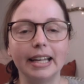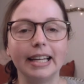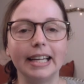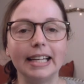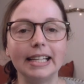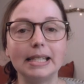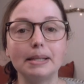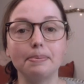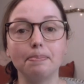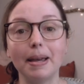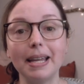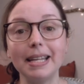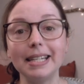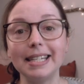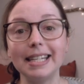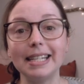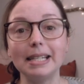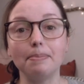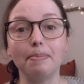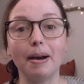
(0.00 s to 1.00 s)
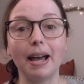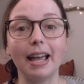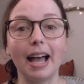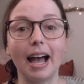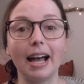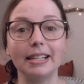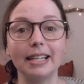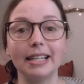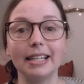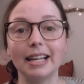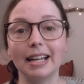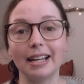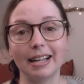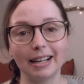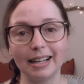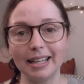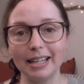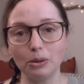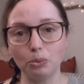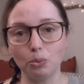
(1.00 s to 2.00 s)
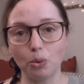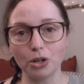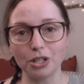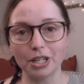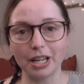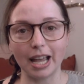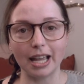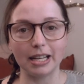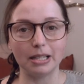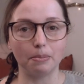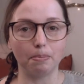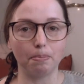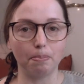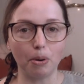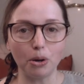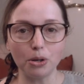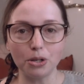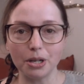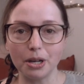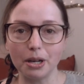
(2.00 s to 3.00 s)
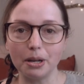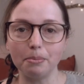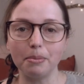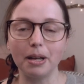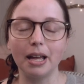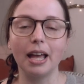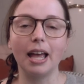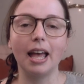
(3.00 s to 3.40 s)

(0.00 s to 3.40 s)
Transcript: It's painted by adding clean water at the bottom,